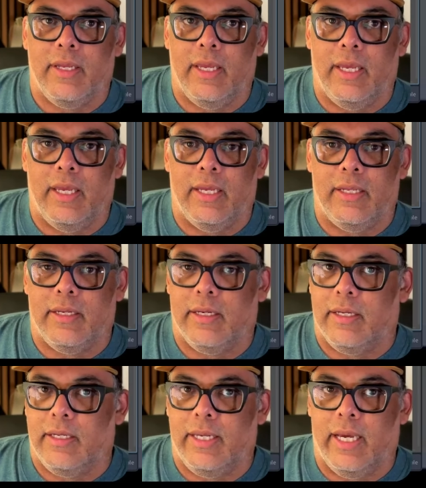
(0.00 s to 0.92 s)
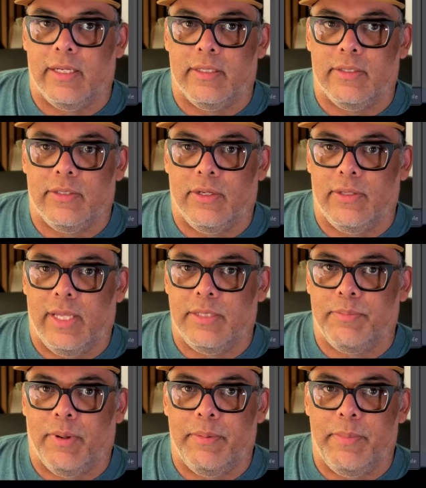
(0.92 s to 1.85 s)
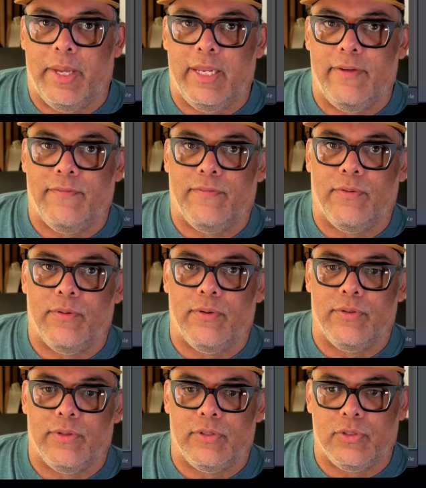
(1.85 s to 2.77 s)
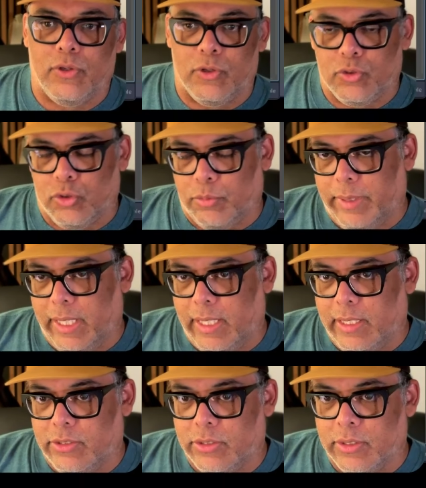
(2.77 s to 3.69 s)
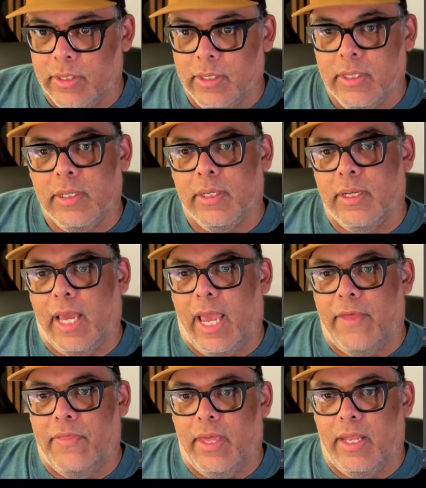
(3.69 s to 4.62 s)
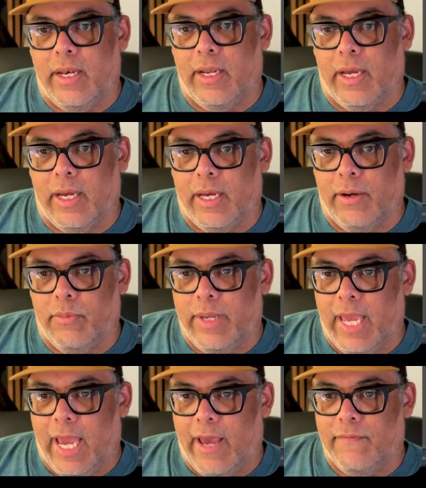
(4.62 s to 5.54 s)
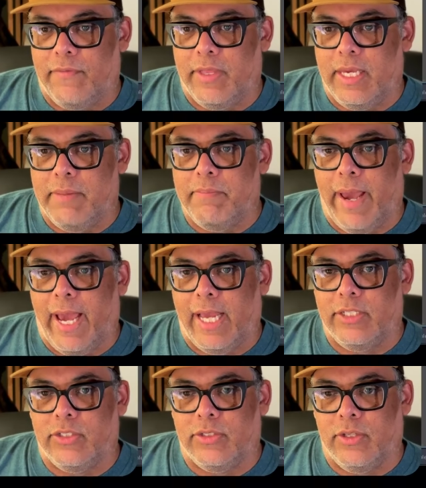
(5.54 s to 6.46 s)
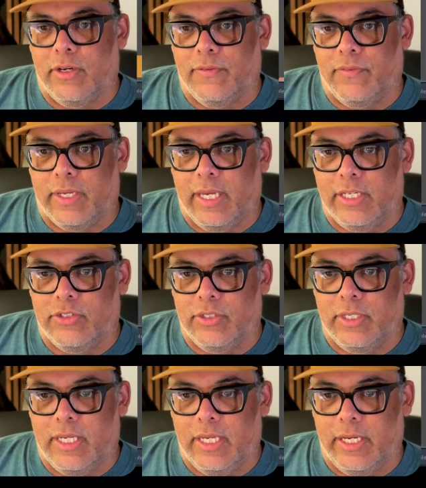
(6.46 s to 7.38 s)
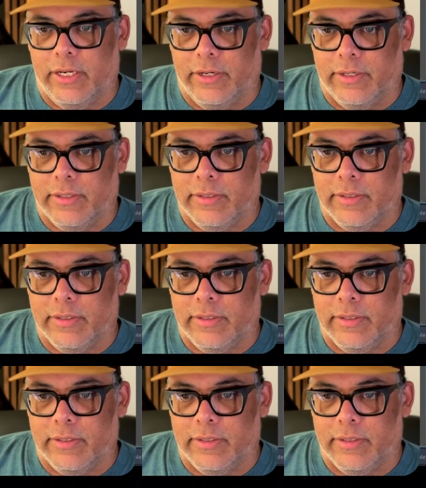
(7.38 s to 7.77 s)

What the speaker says: And yeah, so that's probably about it for the social page. And then we have the badge notification here.